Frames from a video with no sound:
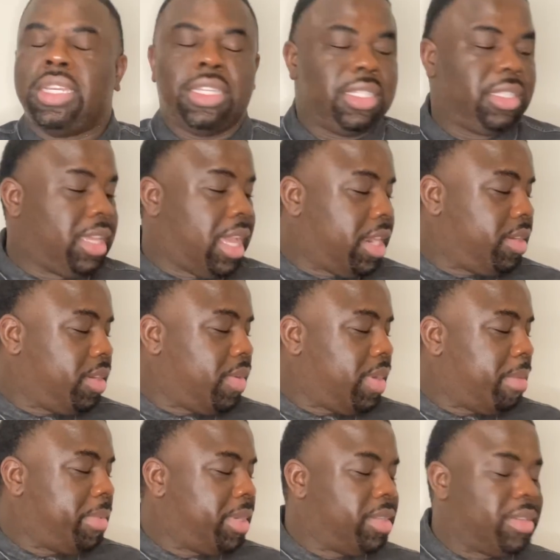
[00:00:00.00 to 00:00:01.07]
So I don't know what
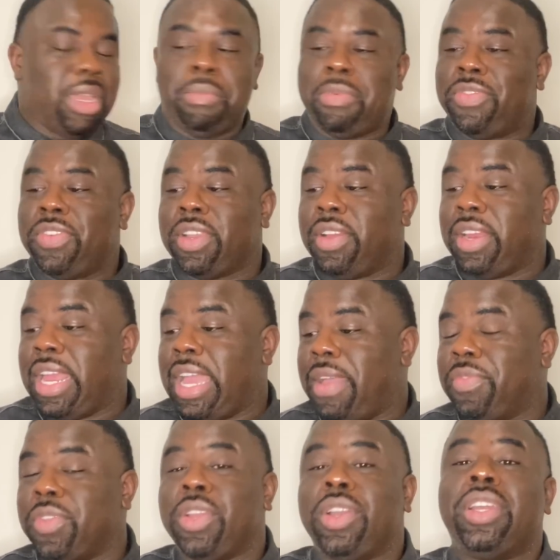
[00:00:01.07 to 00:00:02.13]
I'm gonna do. I'm gonna figure it
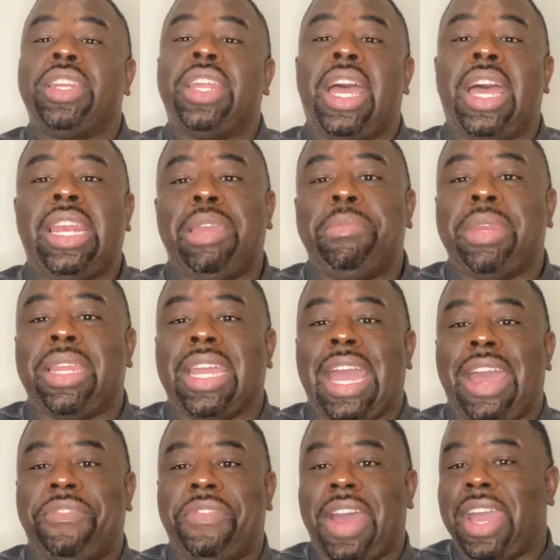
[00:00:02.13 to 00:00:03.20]
out. Girl, Don Lemon done
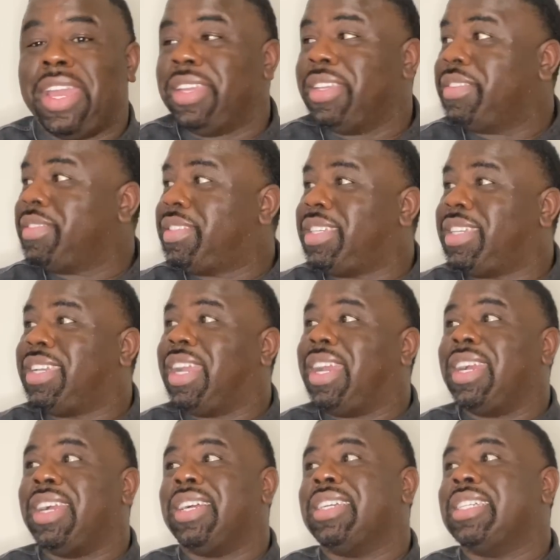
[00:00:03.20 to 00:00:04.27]
got fired.
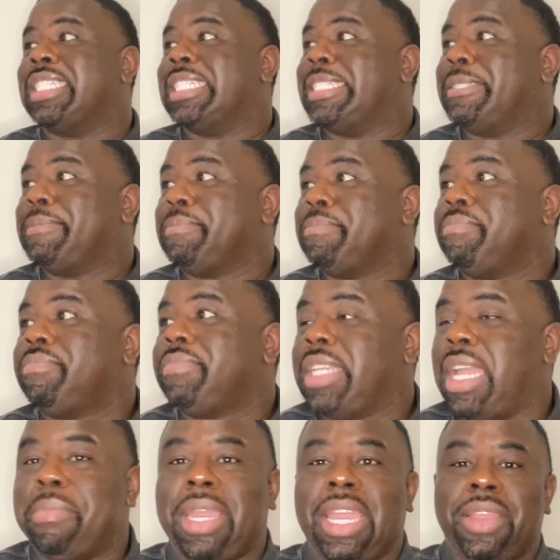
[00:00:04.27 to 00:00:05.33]
Girl.
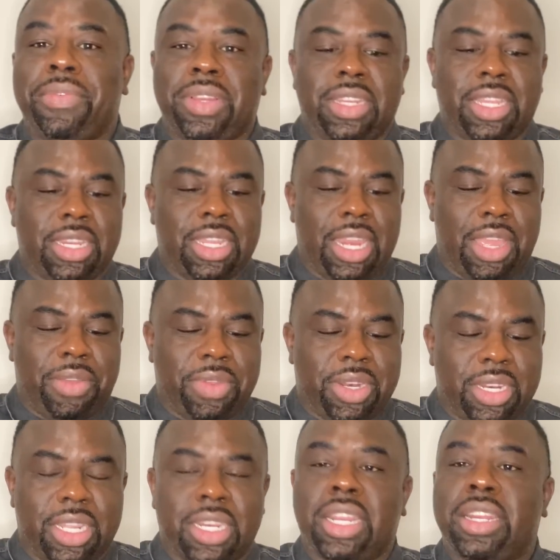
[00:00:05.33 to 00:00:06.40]
I mean, it ain't
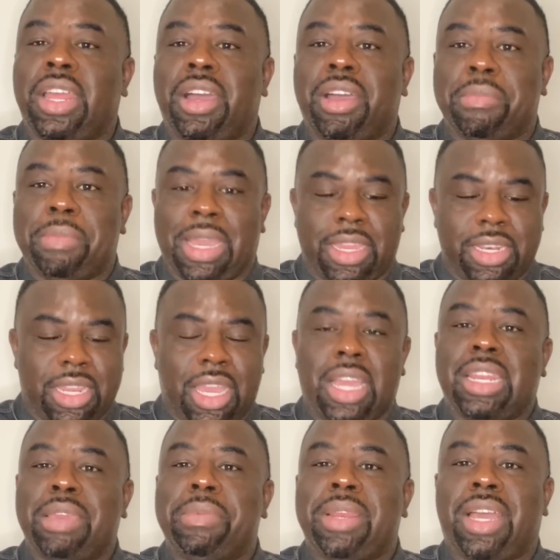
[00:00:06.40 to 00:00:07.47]
really nothing to talk about.
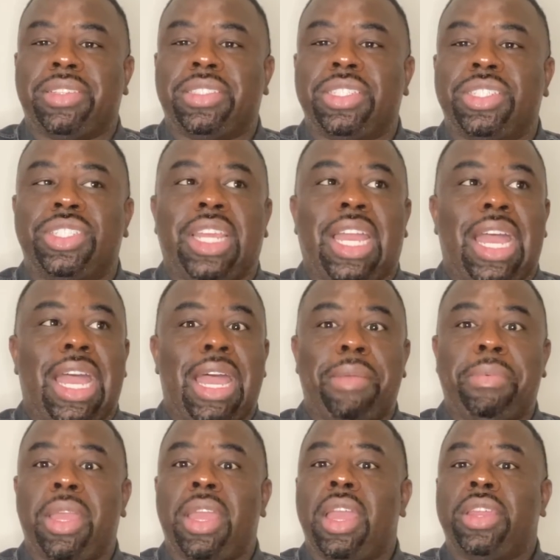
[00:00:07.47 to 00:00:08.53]
Don Lemon lost his
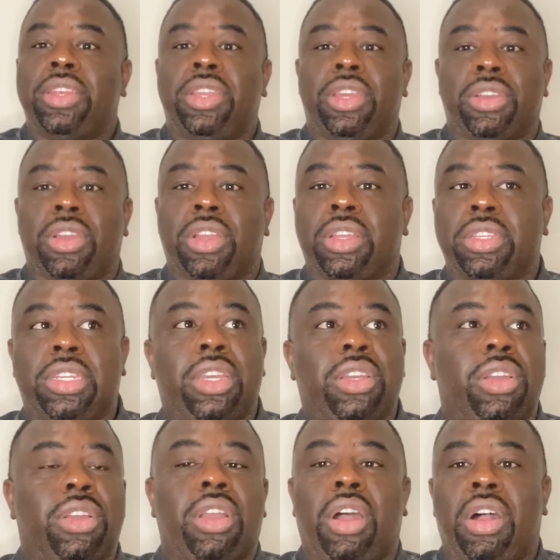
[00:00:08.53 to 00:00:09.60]
job.
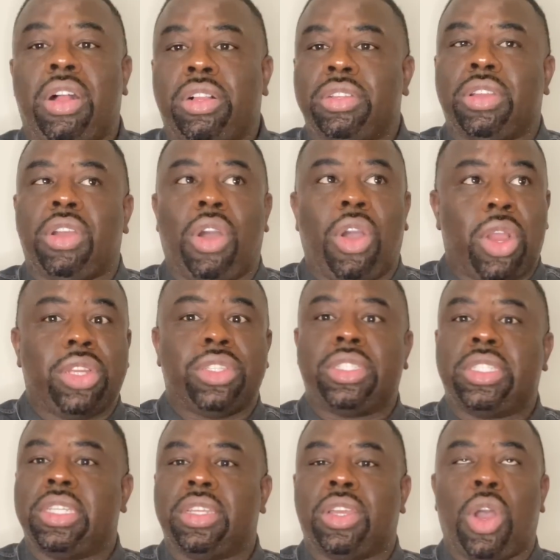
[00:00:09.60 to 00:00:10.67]
Tucker
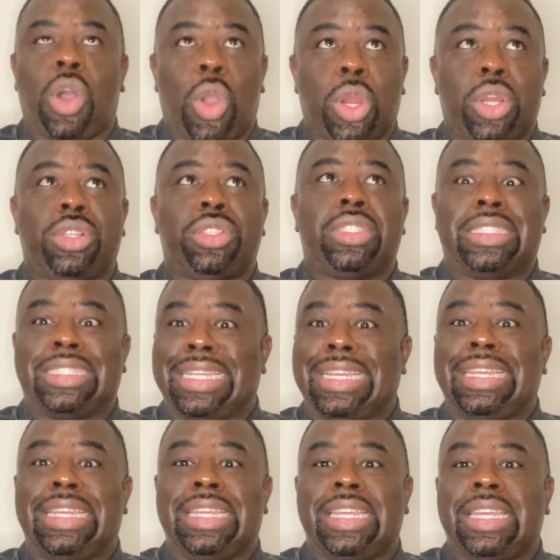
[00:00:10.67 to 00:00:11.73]

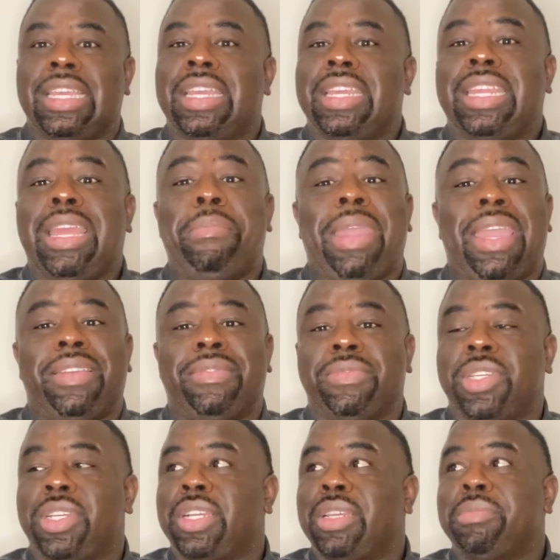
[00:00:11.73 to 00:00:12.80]
Carlson. That man,
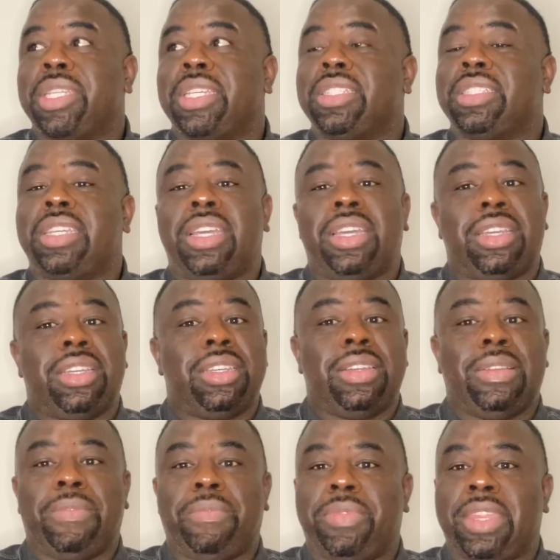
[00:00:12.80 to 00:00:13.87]
girl, let me tell you, Tucker,
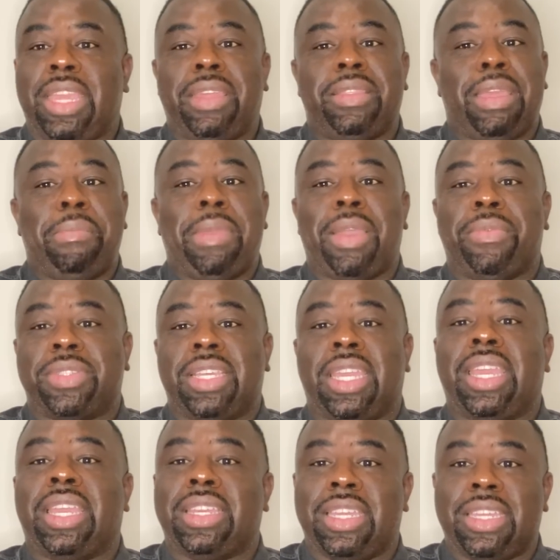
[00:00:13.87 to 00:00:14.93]
that man was
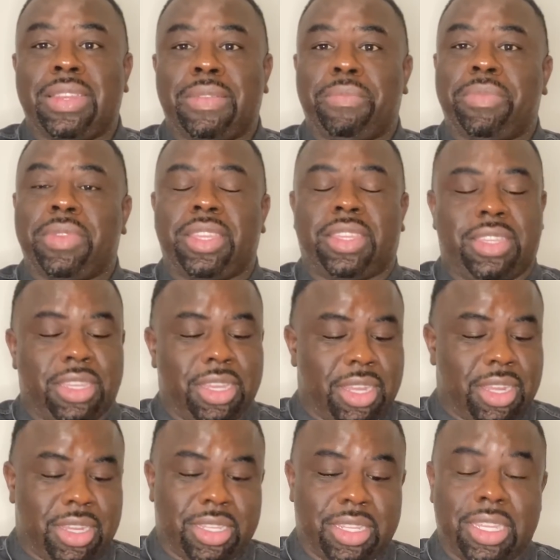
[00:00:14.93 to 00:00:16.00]

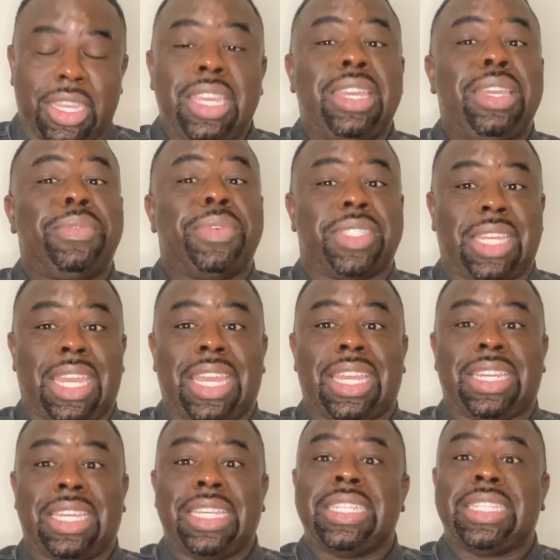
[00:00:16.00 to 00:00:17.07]
ignorant. He was
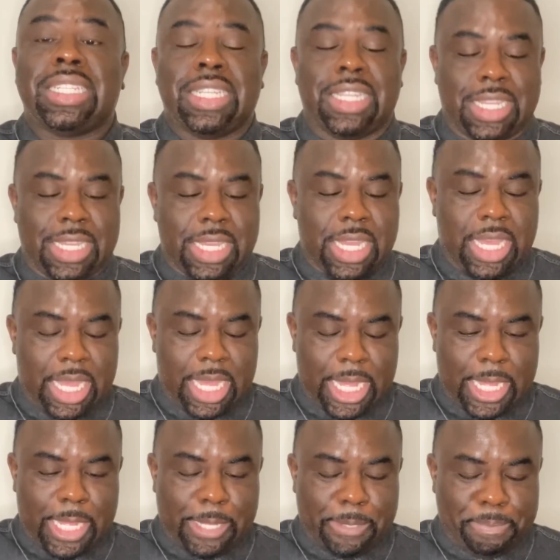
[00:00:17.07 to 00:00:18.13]

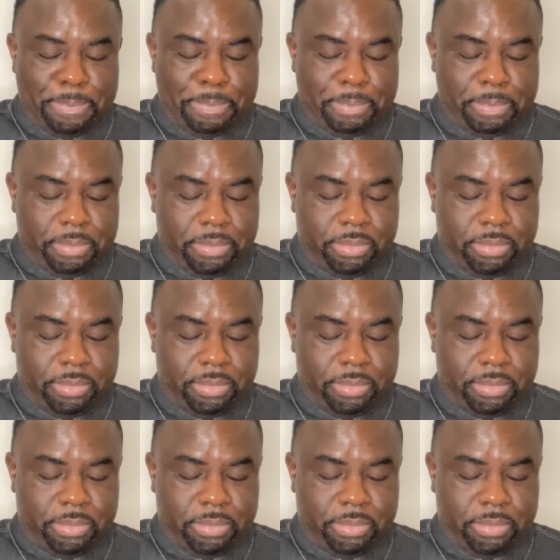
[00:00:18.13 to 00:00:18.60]
ignorant.